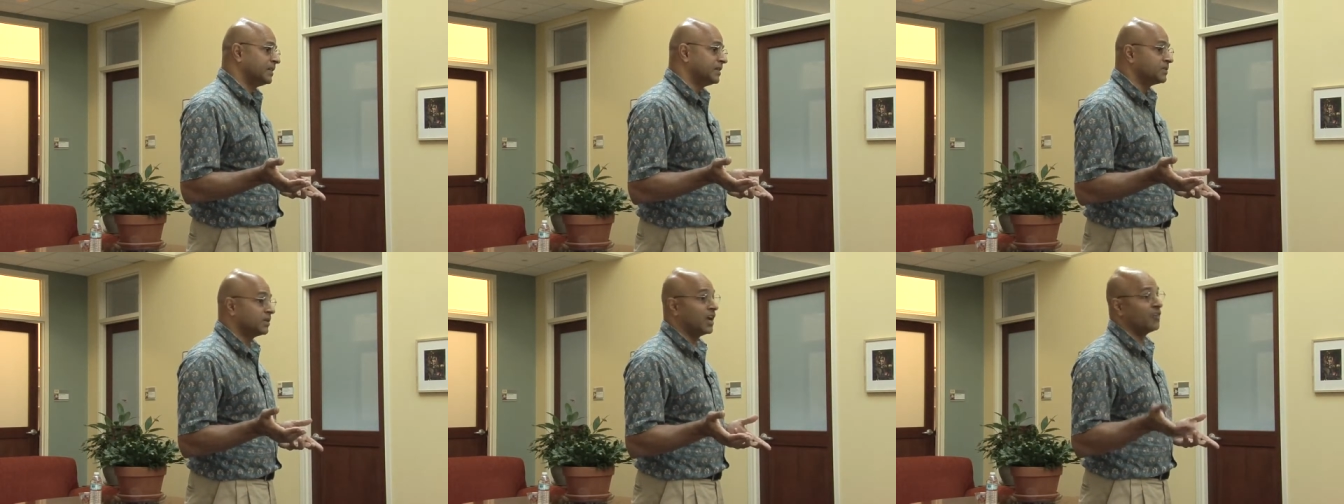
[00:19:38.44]

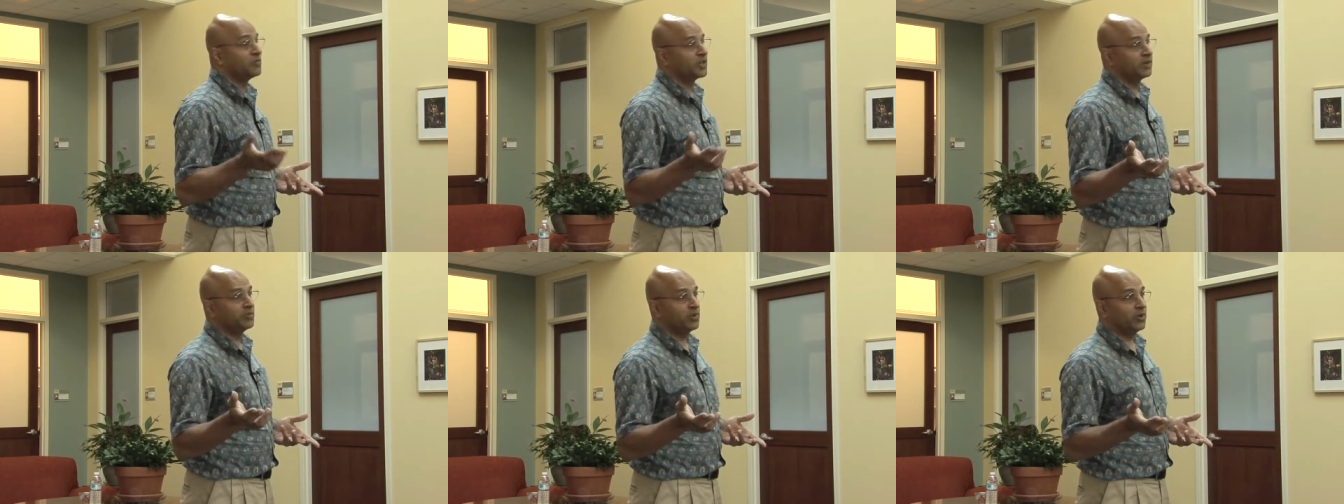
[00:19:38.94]
so
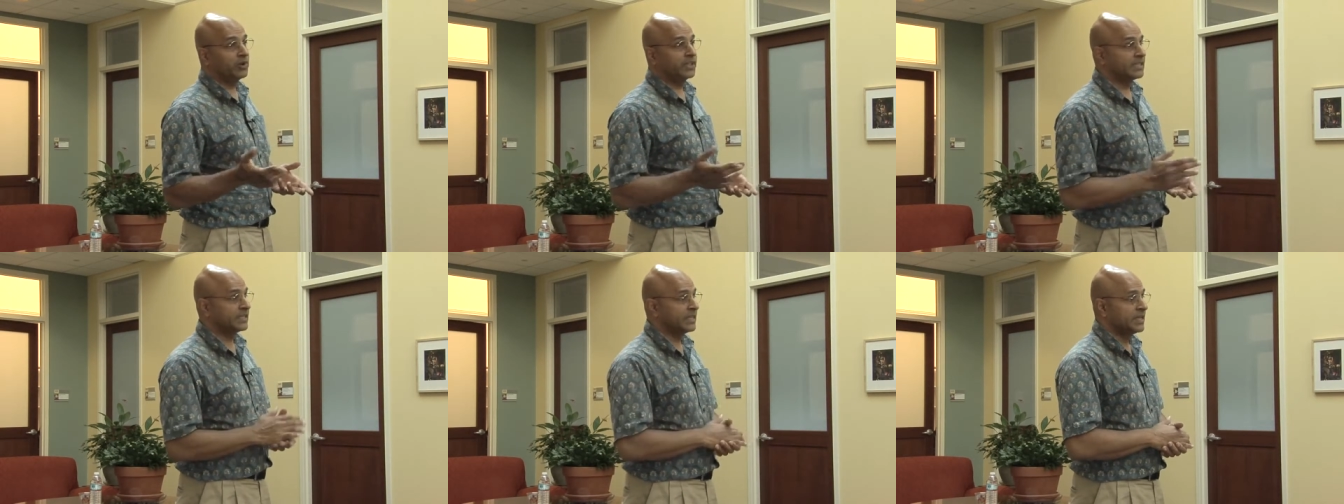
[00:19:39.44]
government
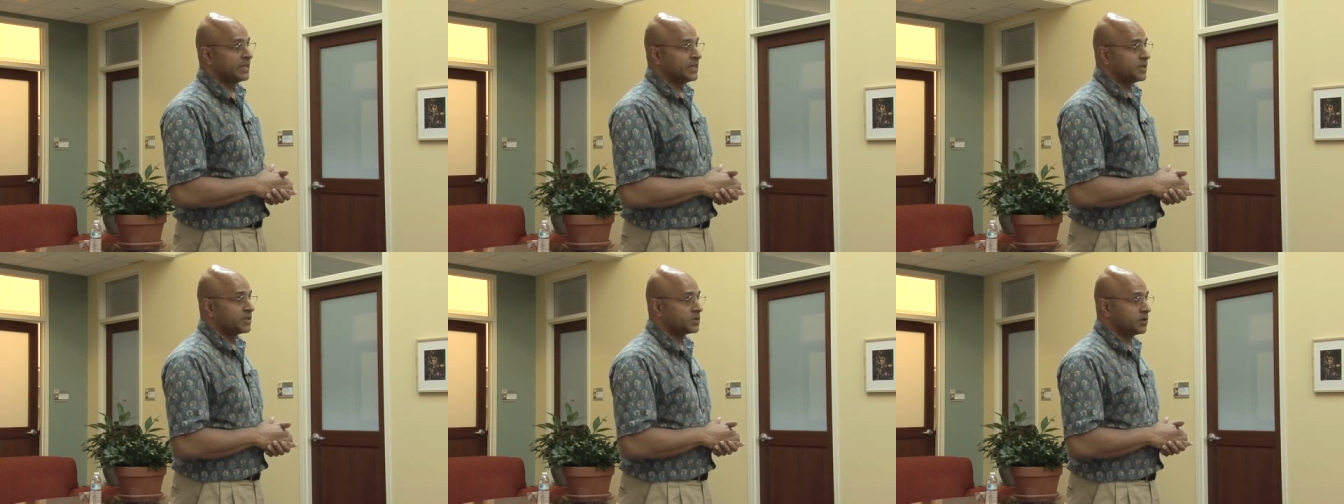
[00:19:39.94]
employees.
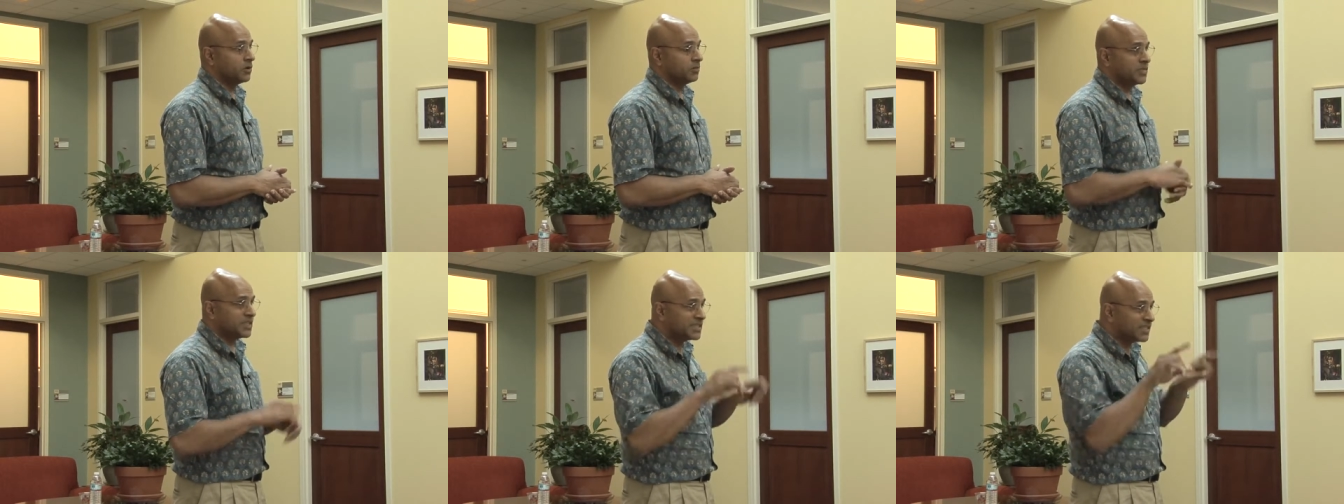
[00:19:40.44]
So
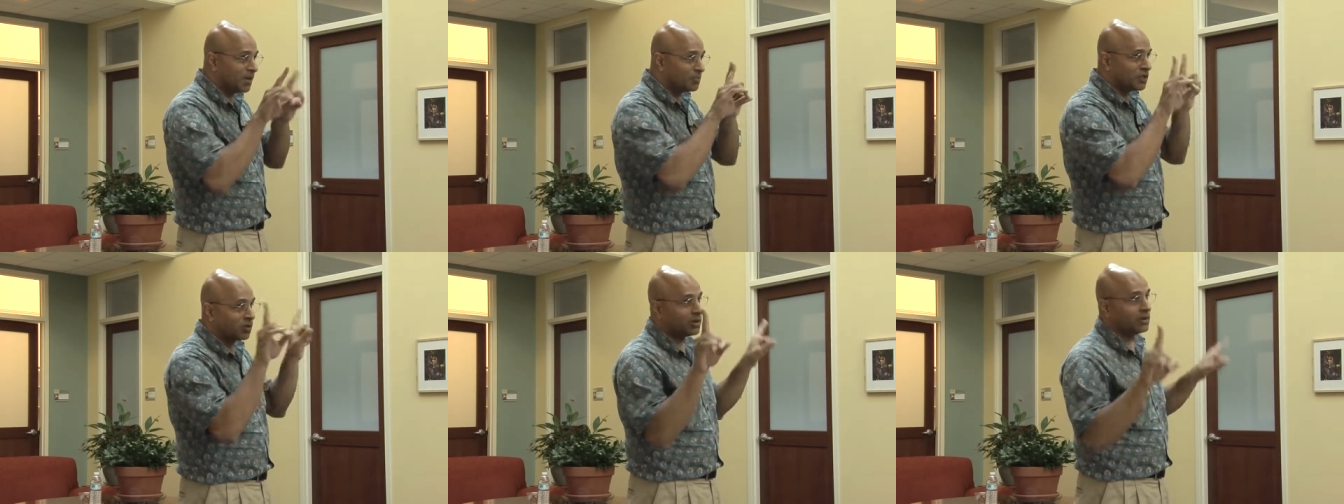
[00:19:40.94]
the
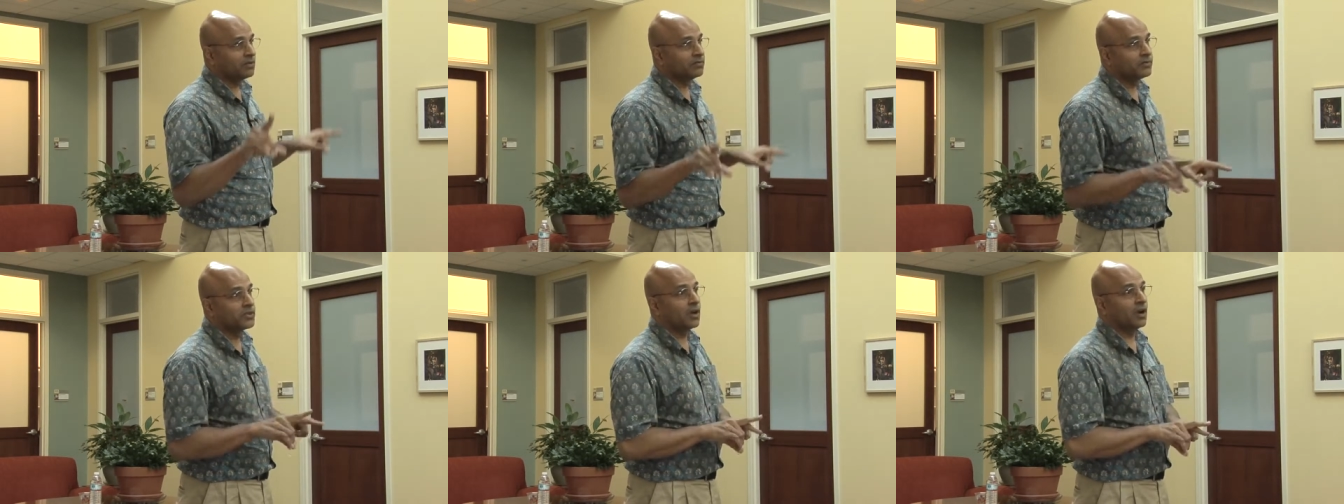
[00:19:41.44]
sum total
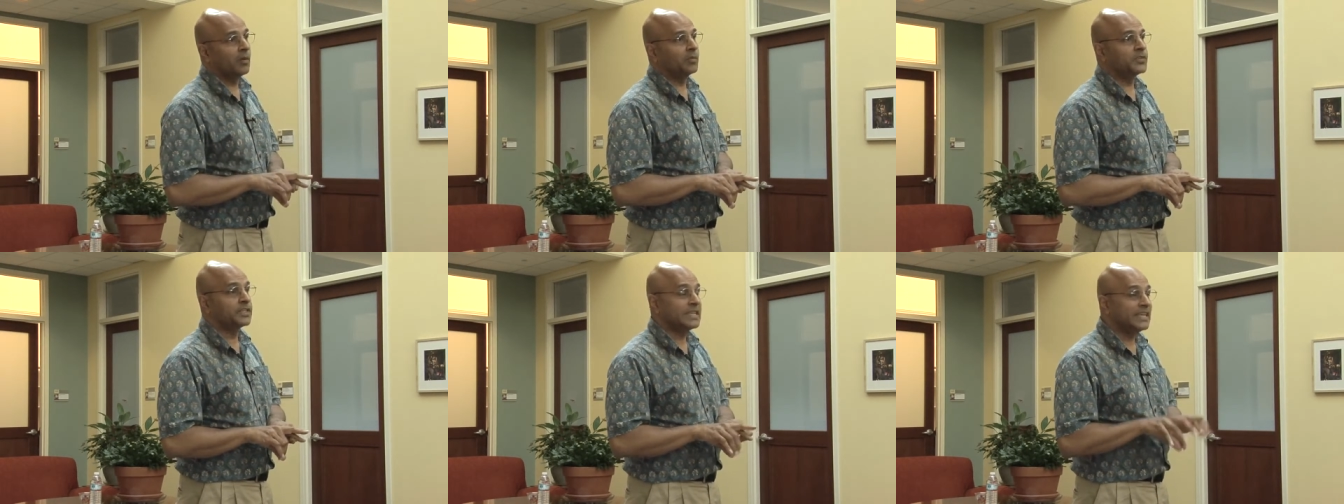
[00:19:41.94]
of
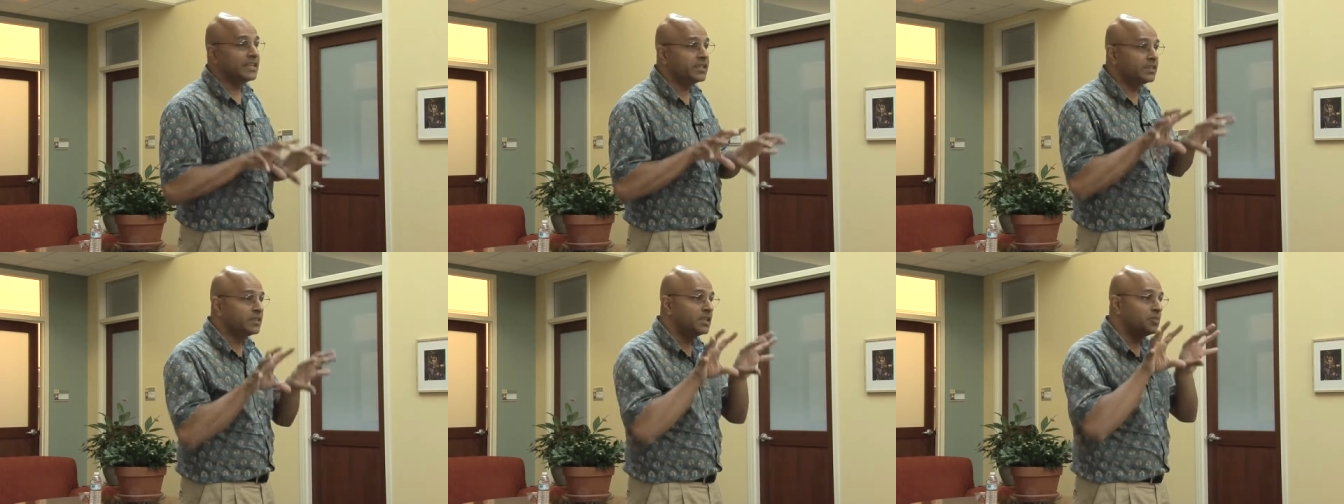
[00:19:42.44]
jobs
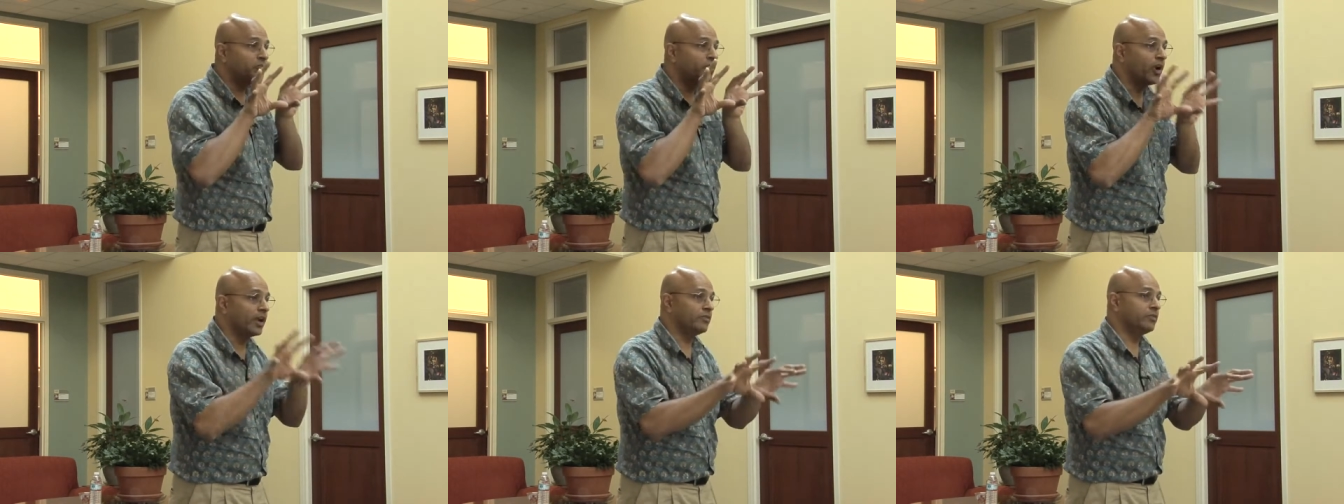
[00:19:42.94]
in the
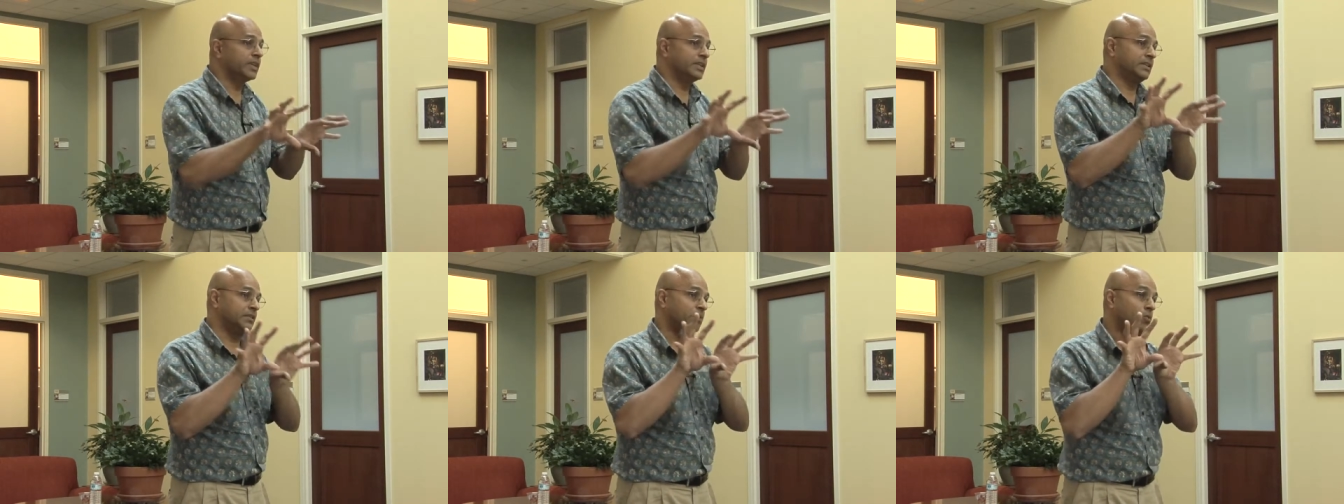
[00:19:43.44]

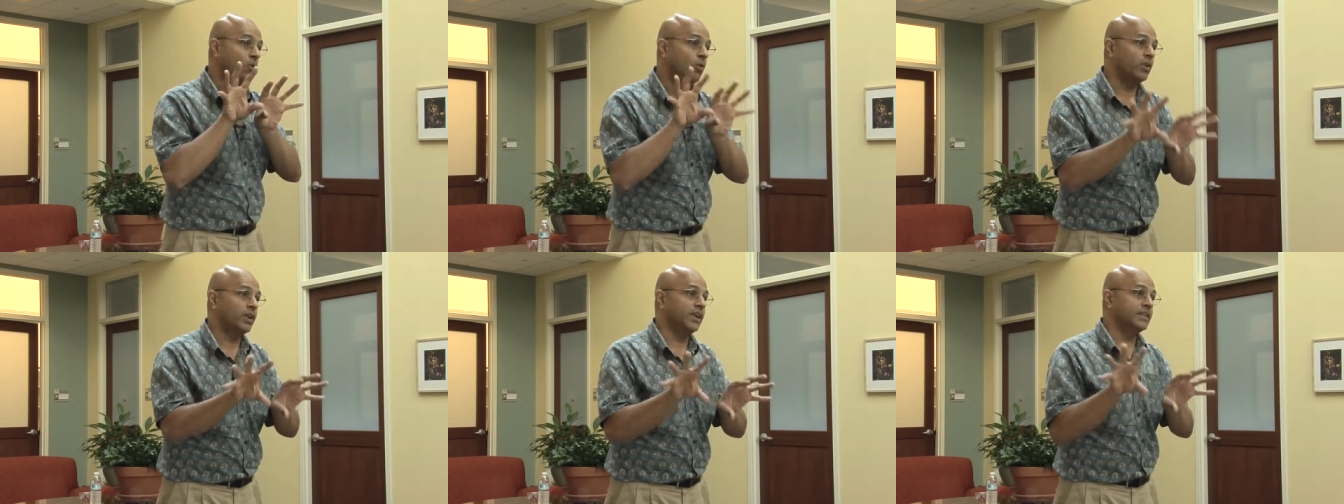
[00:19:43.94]
private
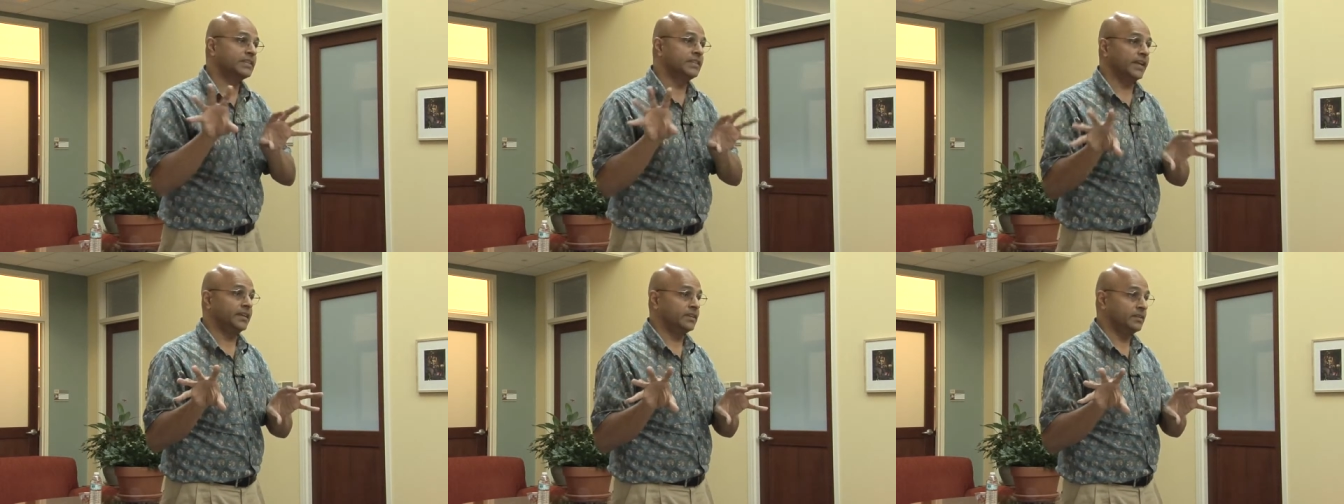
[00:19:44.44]
organized
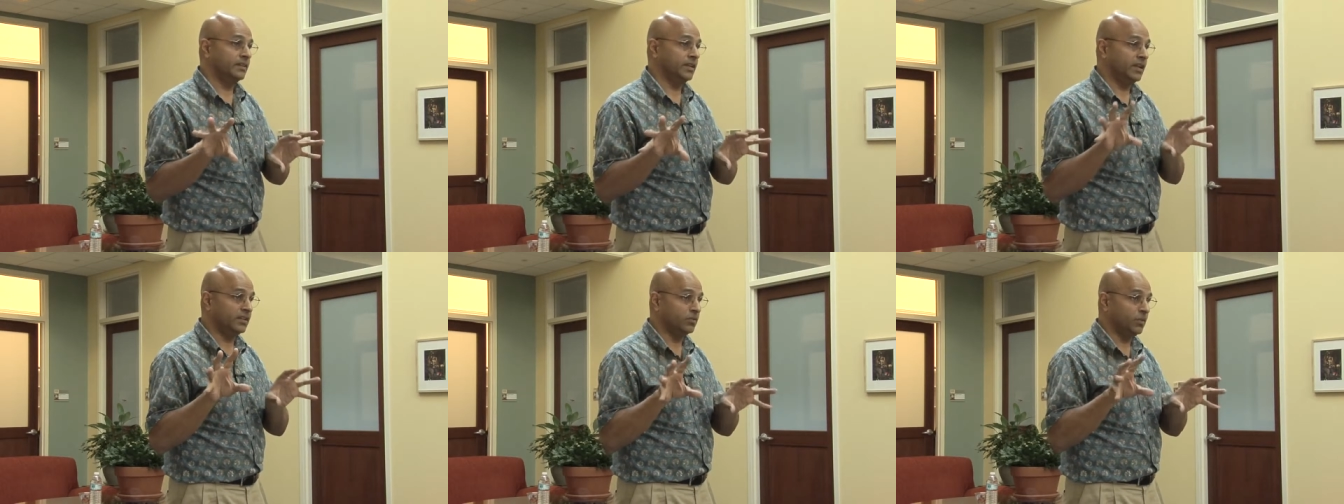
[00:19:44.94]
sector,
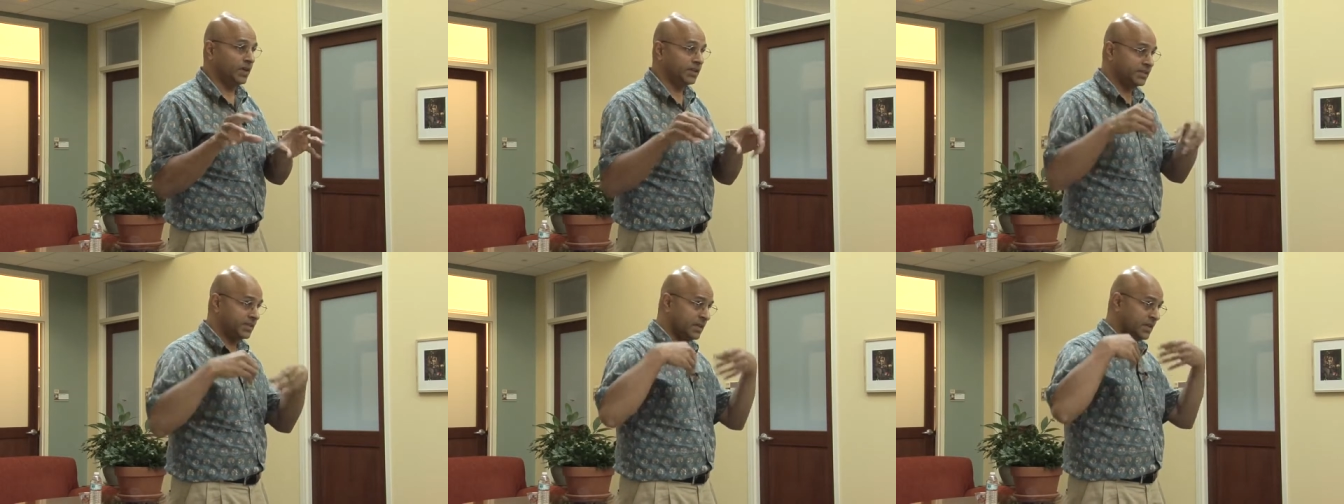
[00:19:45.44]
in other
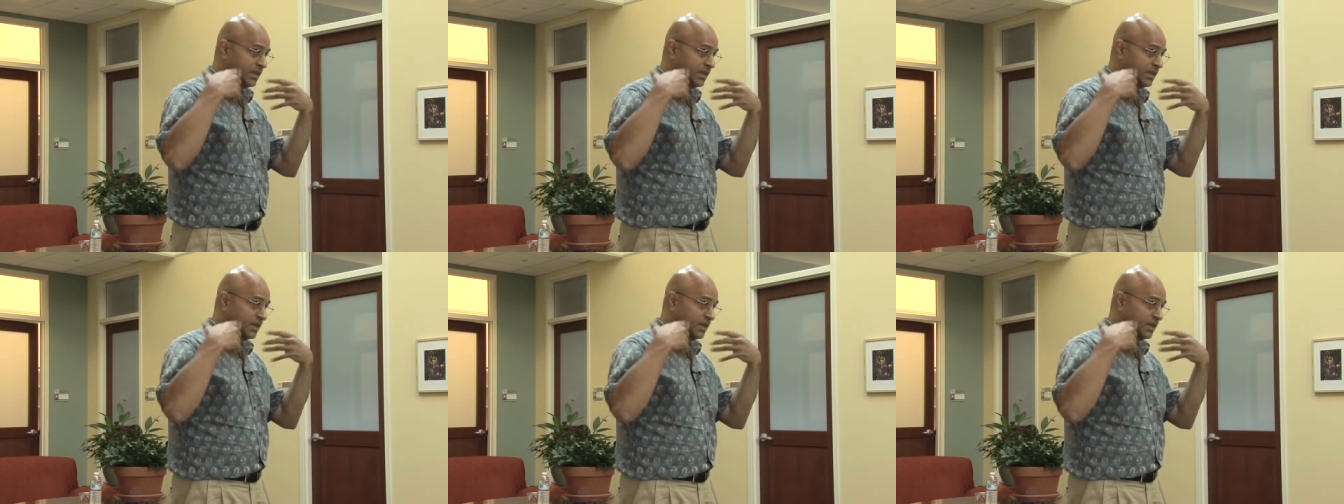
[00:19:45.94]
words,